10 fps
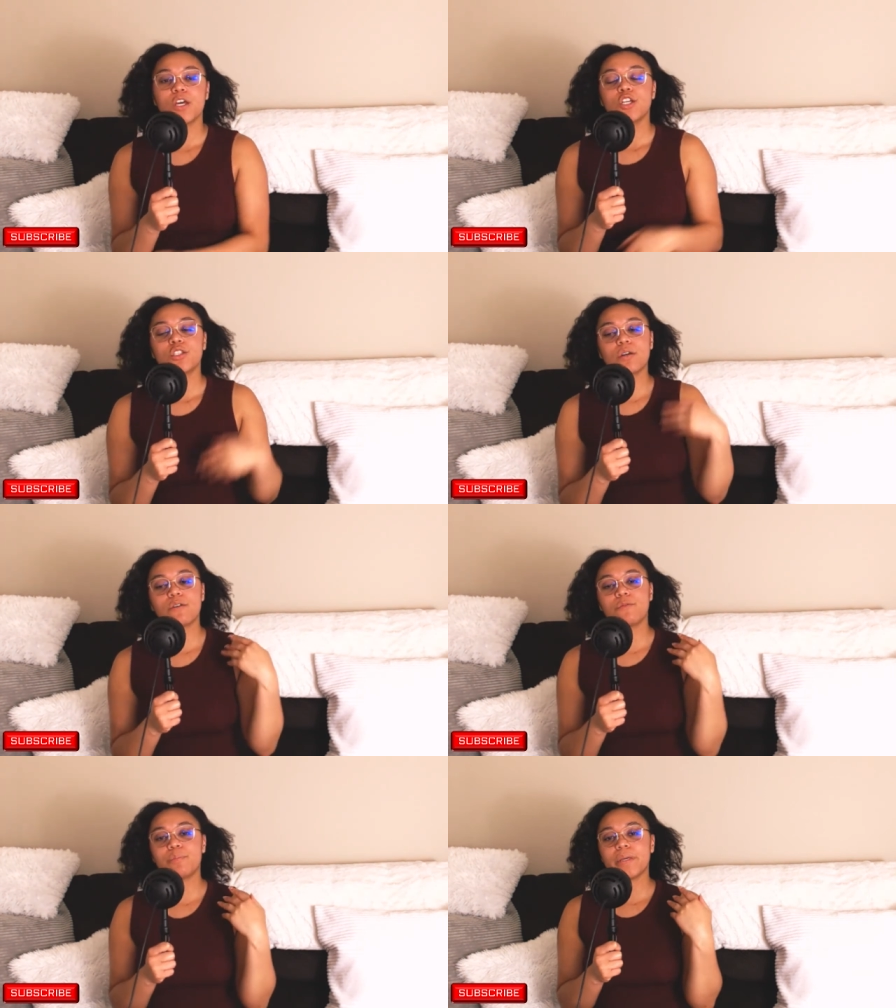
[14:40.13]
So
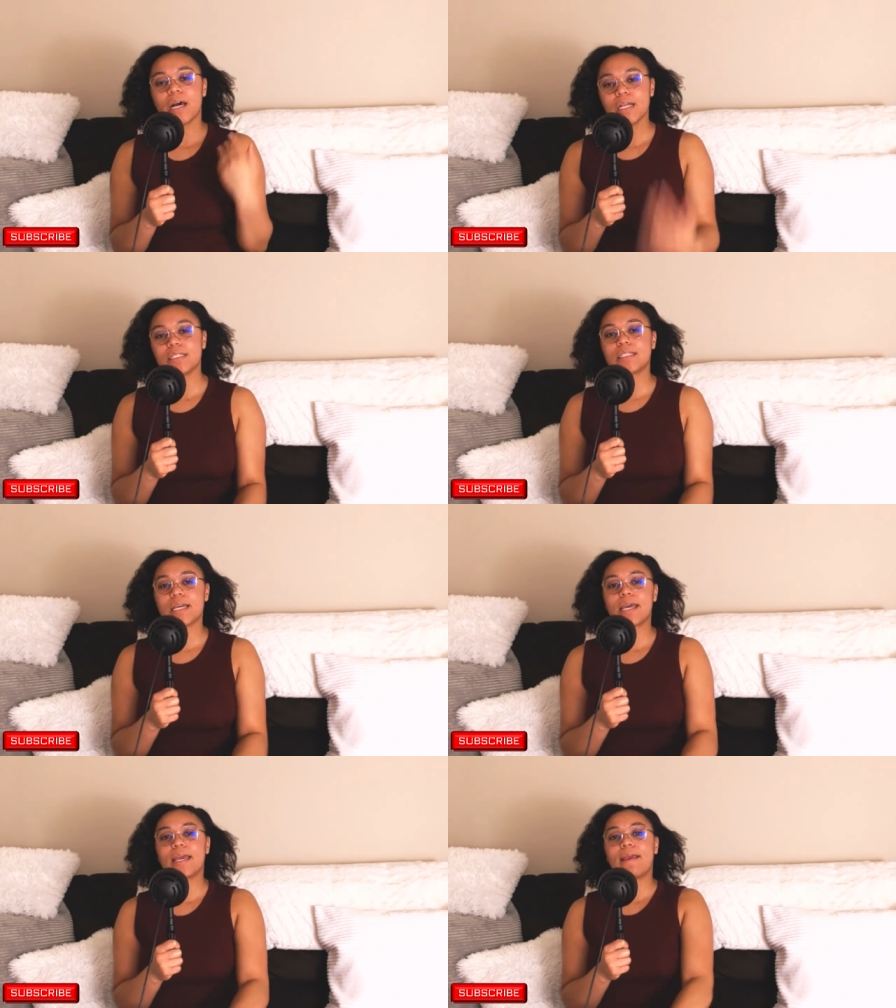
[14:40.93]
if
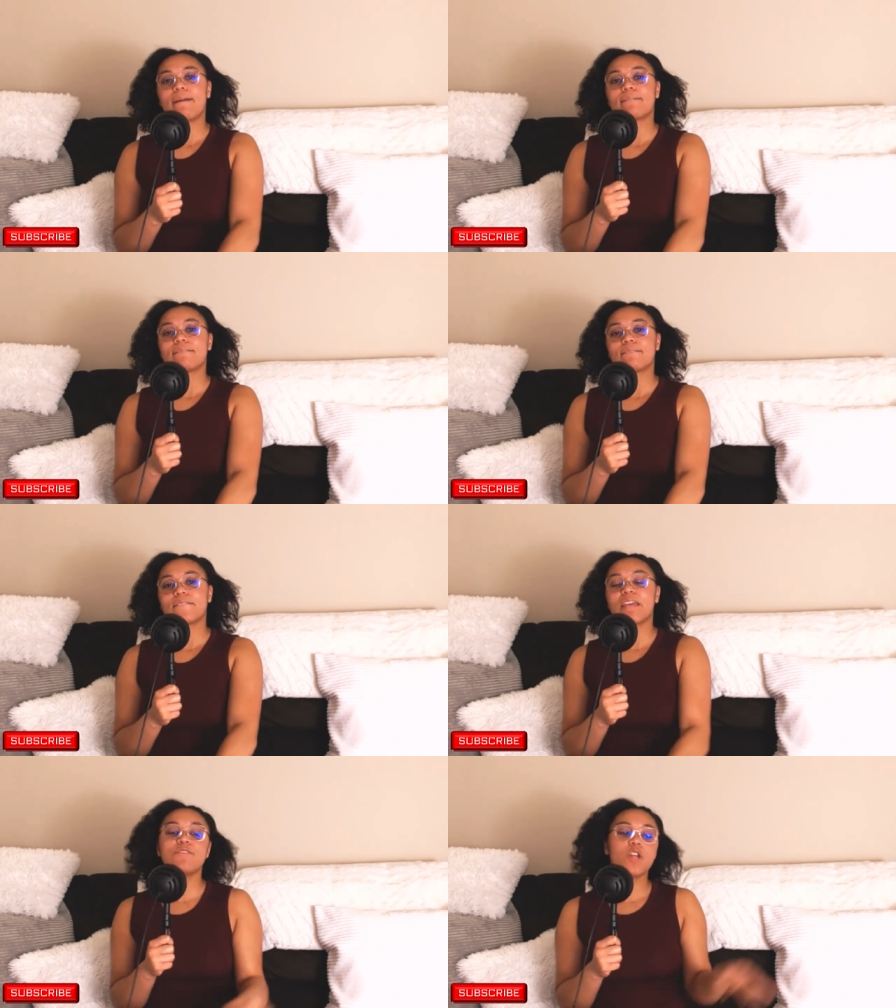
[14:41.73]
Beyonce,
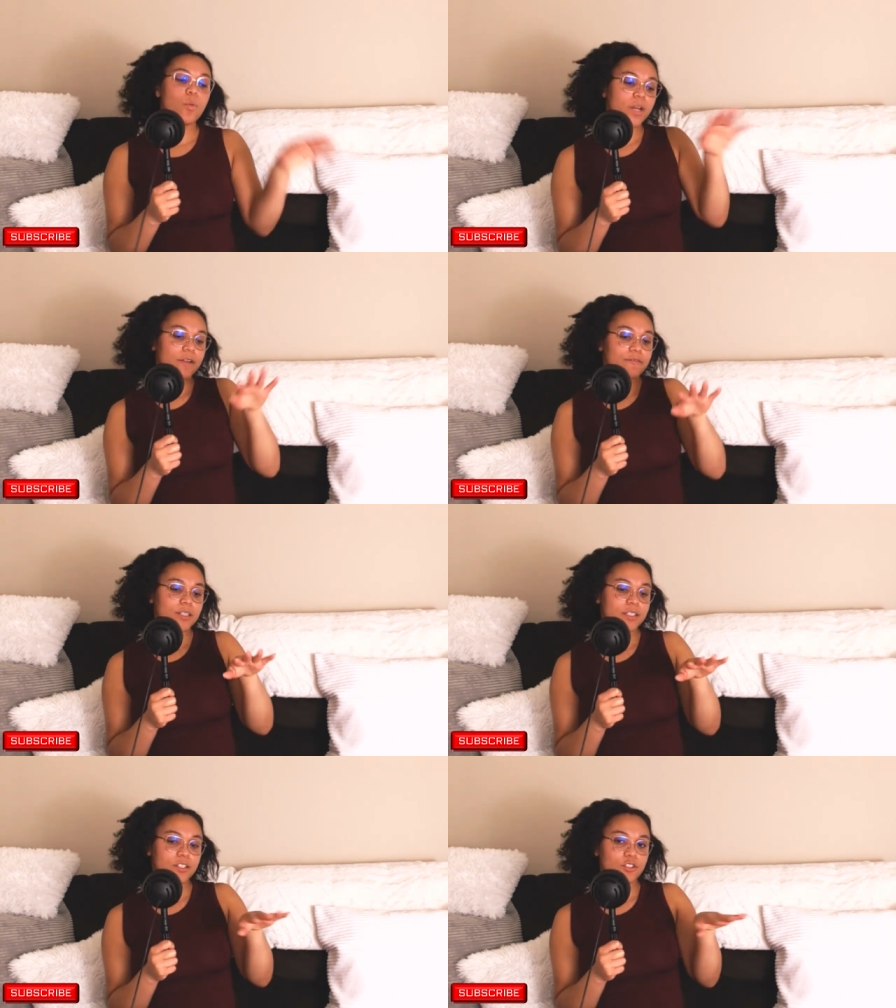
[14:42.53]
if no one ever
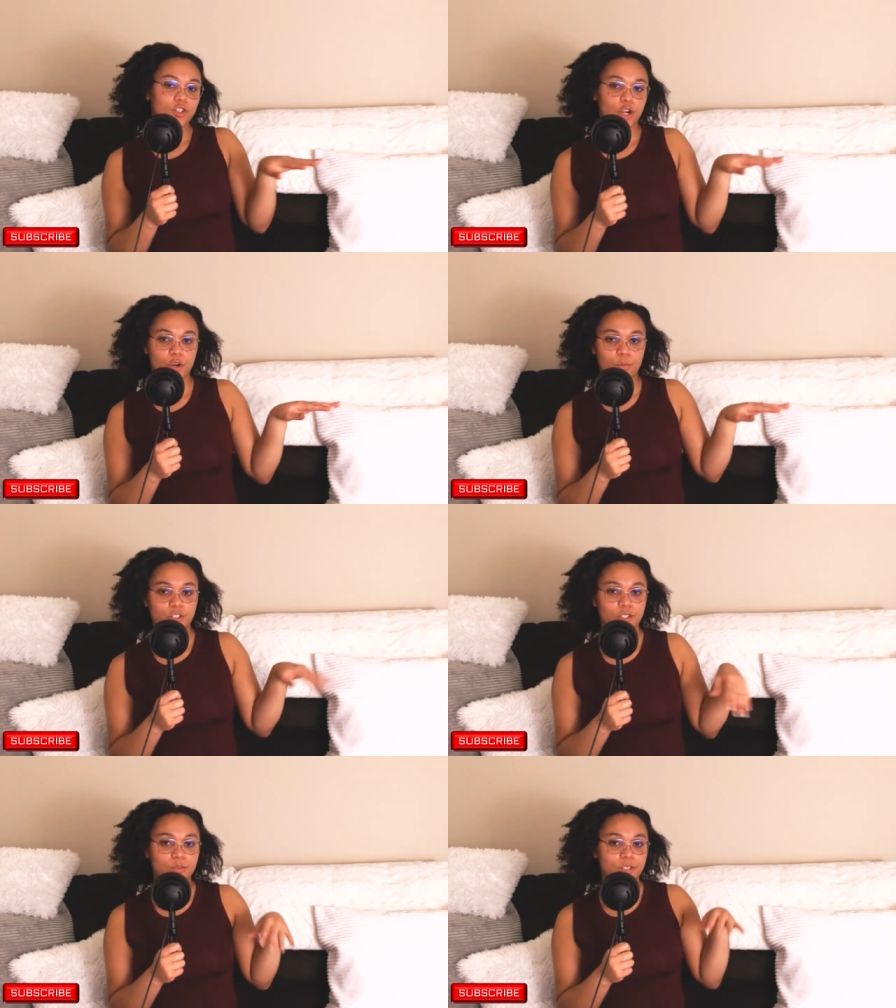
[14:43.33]
listened to her when
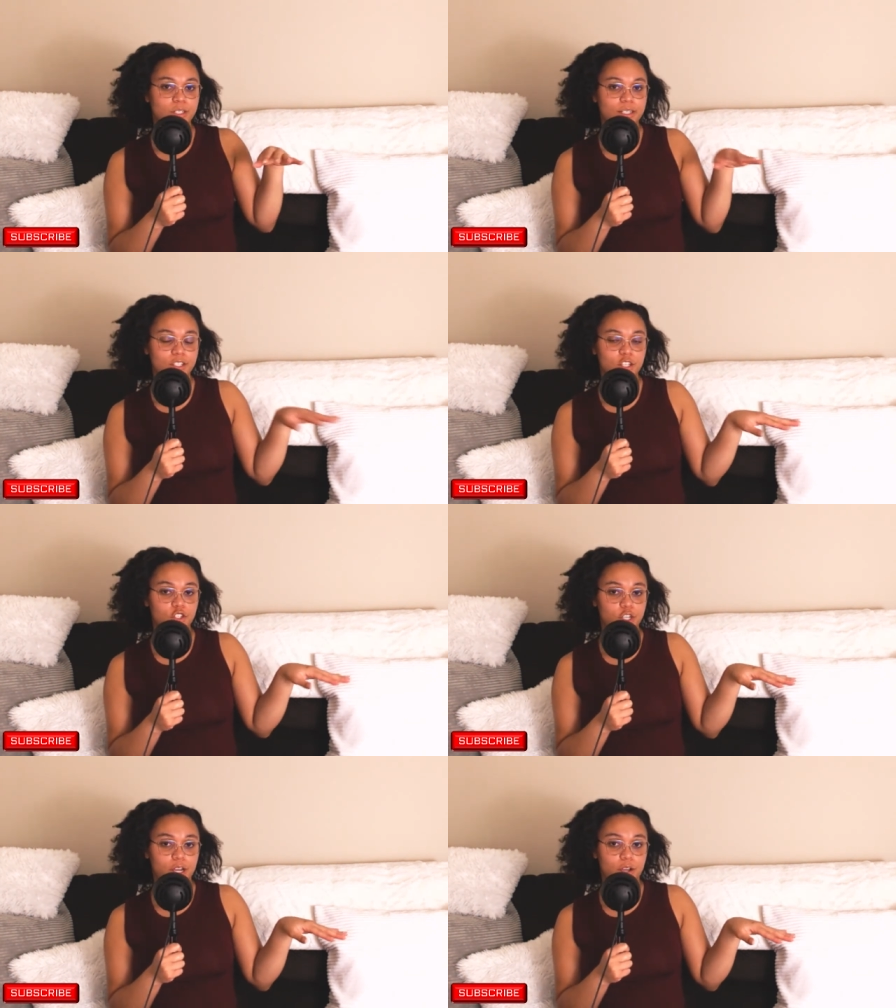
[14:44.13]
she was in Destiny's
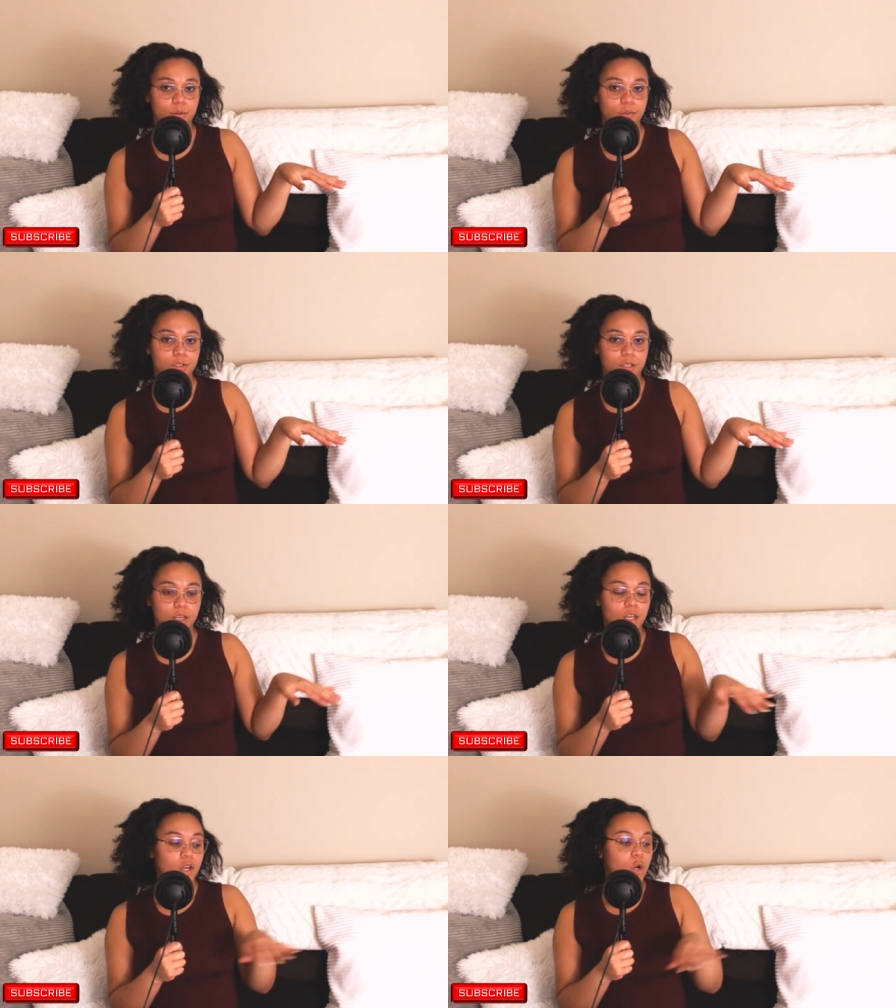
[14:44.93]
Child
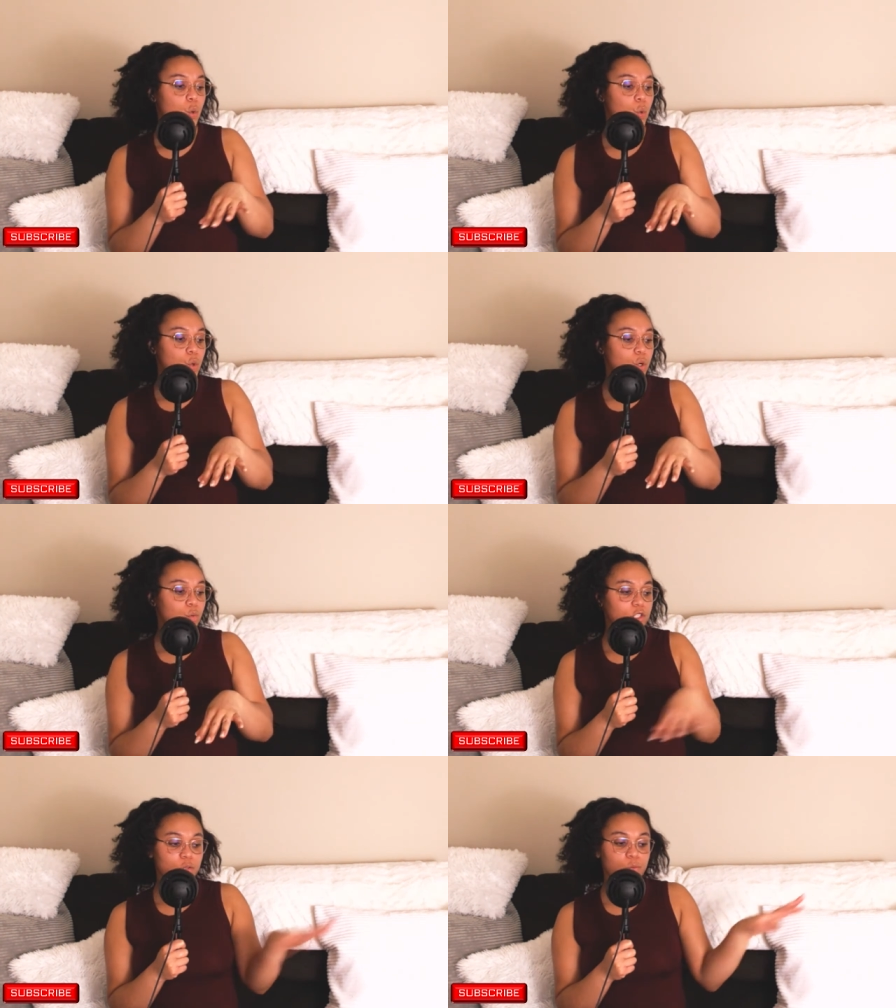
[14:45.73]
or
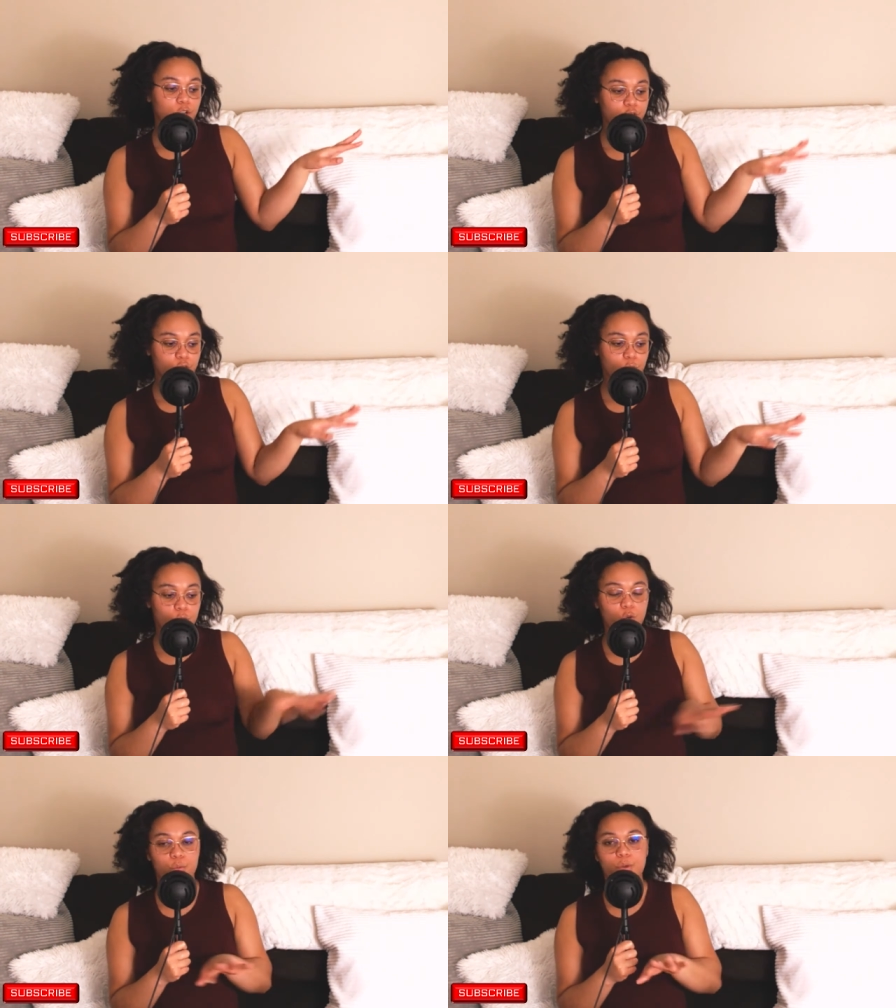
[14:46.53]
when she went her solo
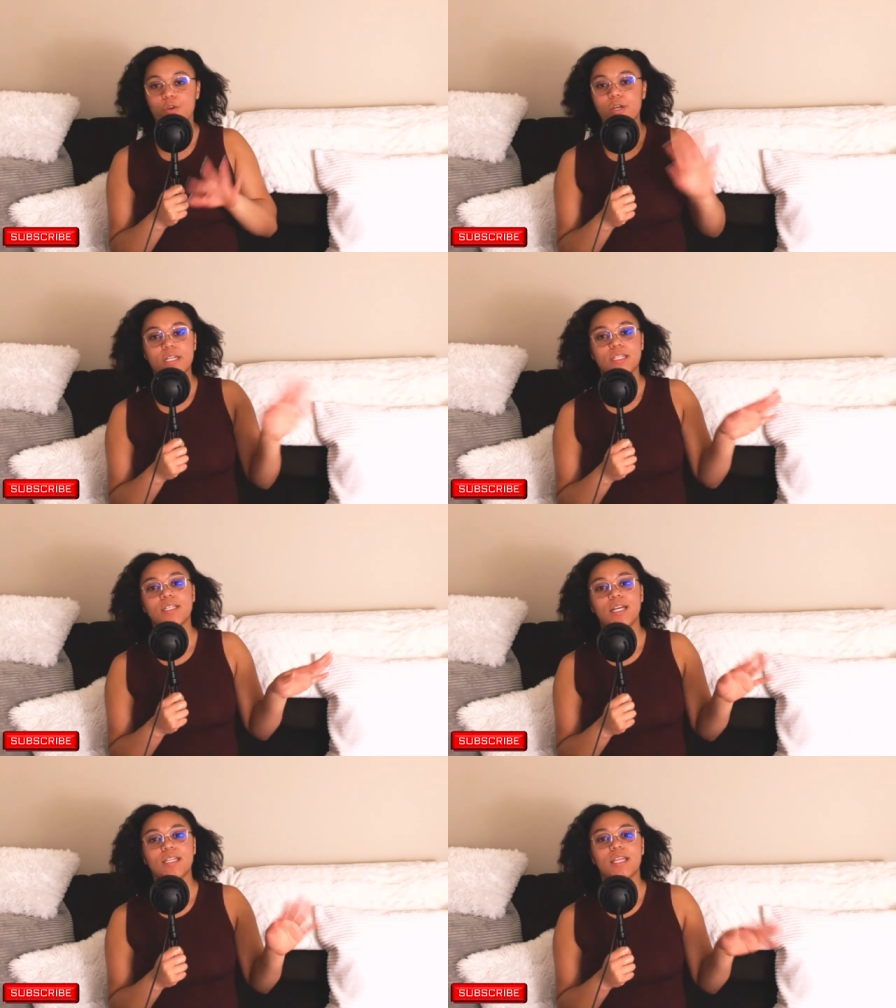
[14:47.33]
career or anything
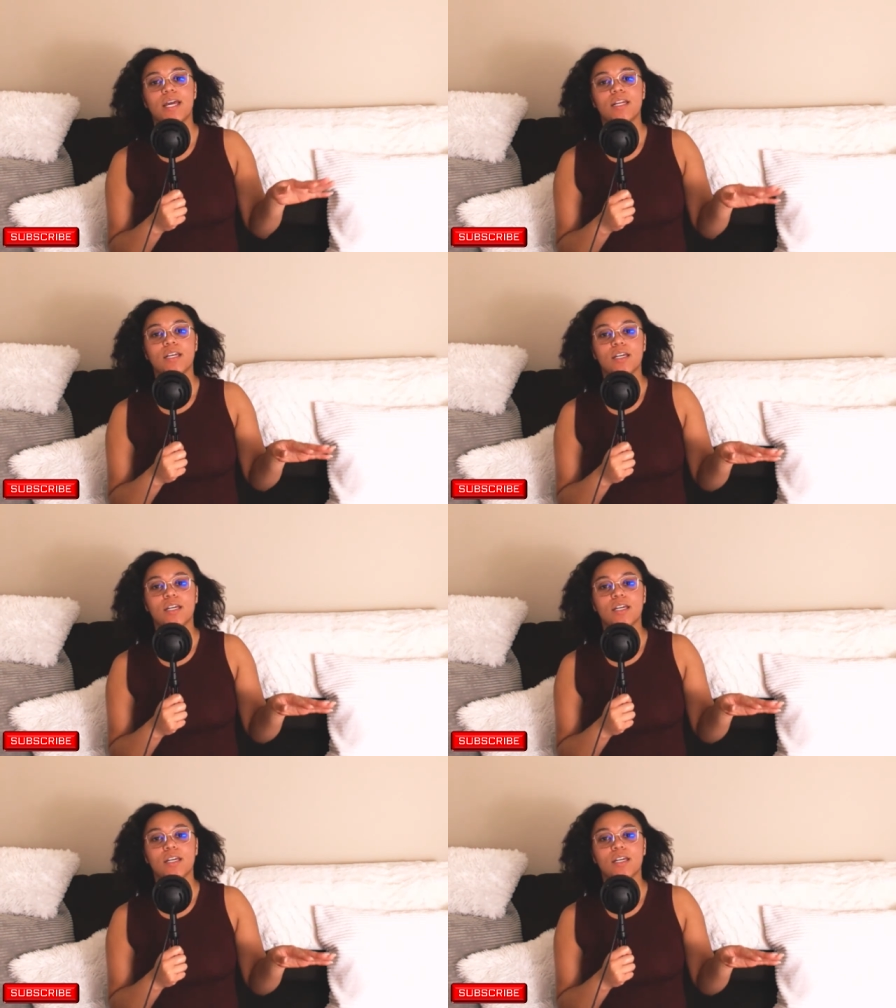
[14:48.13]
like that,